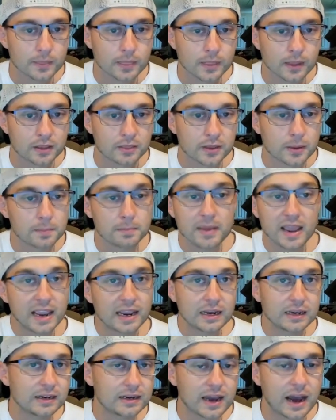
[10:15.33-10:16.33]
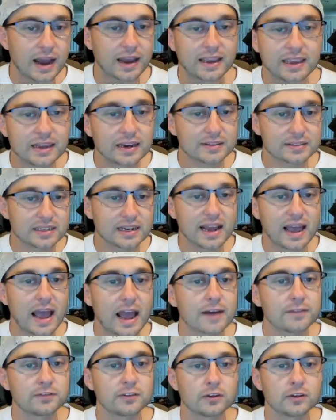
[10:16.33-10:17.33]
the main guy. He doesn't
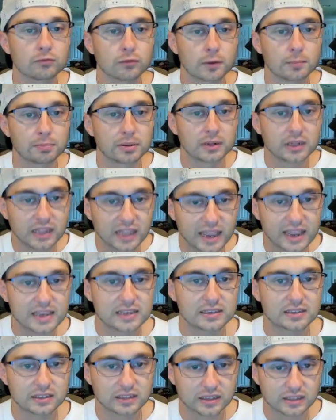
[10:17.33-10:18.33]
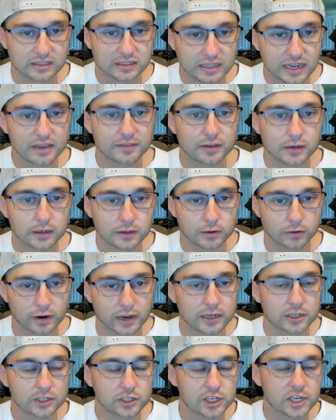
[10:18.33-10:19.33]
have to replace David
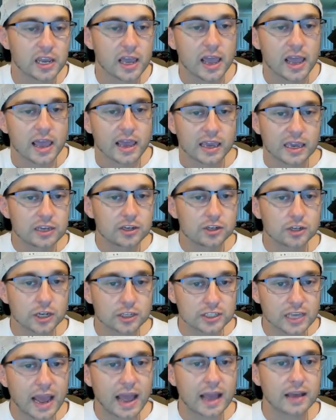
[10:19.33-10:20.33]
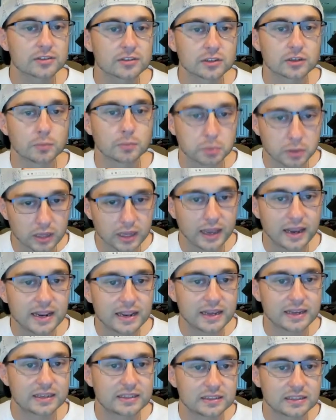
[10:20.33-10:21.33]
Krejci. He just has to play
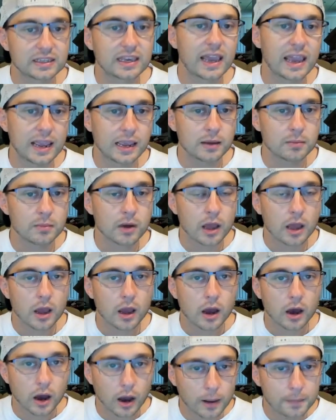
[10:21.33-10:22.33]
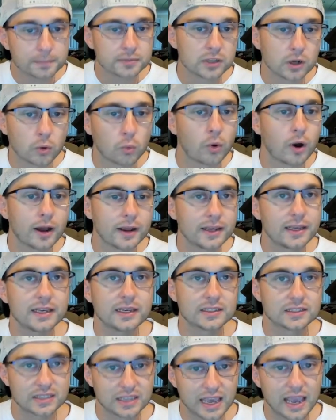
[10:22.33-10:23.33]
his game up to what he
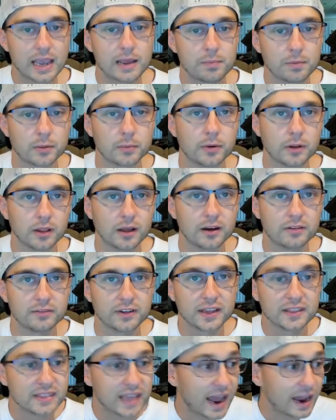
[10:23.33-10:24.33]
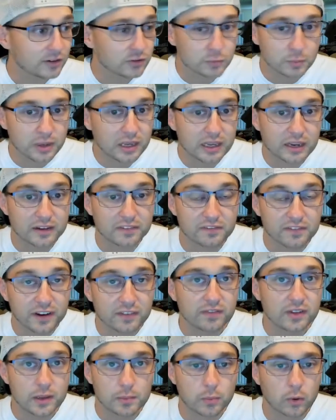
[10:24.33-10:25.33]
is capable of, and that's being a
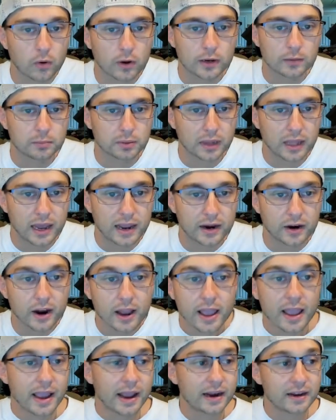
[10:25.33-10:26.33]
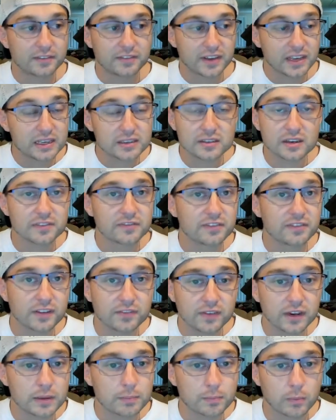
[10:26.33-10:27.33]
50-point player. And if he's a
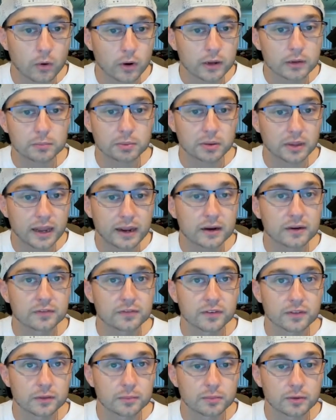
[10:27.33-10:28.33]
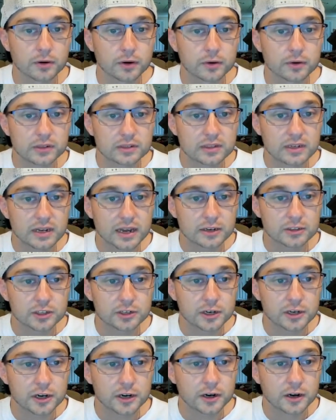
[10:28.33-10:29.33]
50-point player for the Bruins
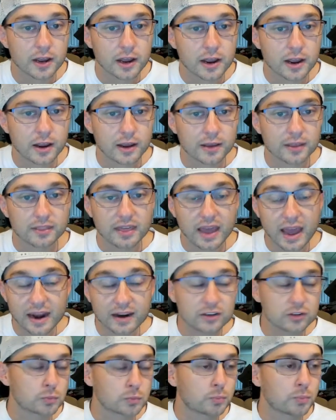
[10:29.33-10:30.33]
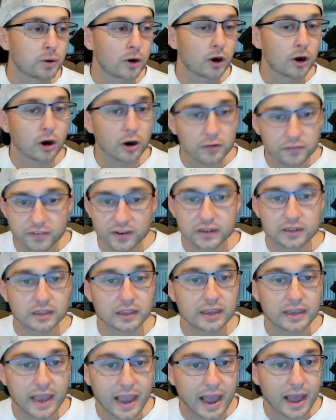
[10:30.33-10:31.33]
next year, that is
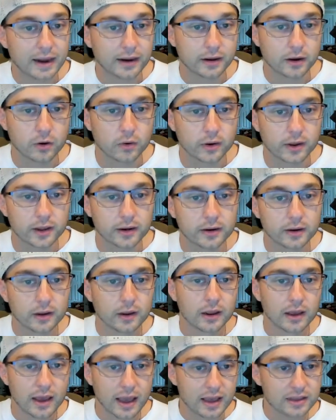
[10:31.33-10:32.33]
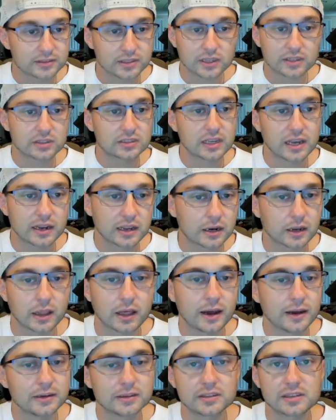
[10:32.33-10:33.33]
perfectly adequate as a
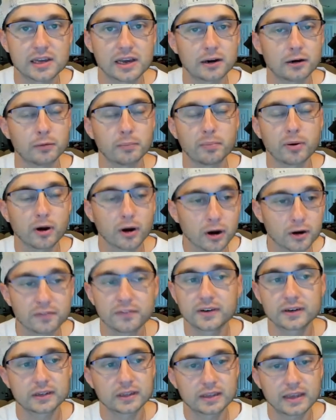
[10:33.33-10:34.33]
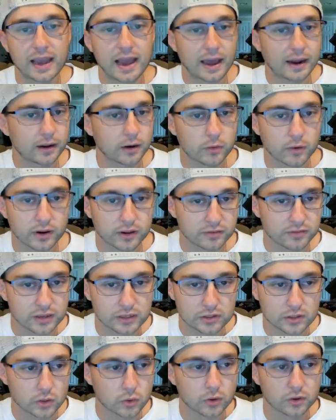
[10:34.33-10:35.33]
second-line center. Perfectly adequate if
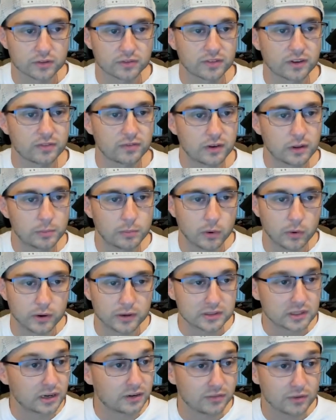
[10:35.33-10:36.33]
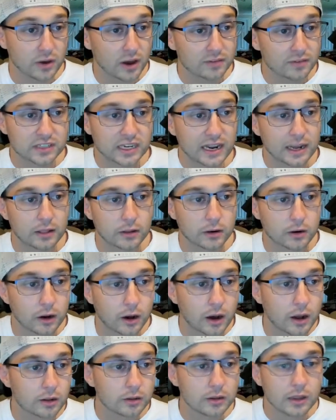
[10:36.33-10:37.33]
he scores 50 points. And if you have Taylor
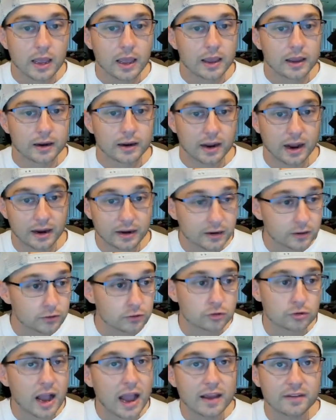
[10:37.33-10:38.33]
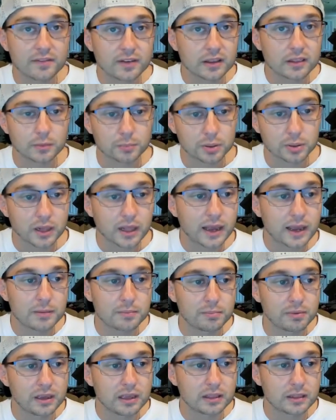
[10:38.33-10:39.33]
Hall kind of driving the play,
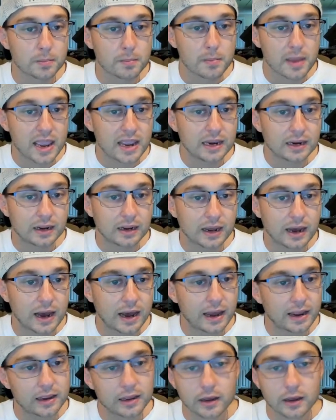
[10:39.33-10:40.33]
being the main guy,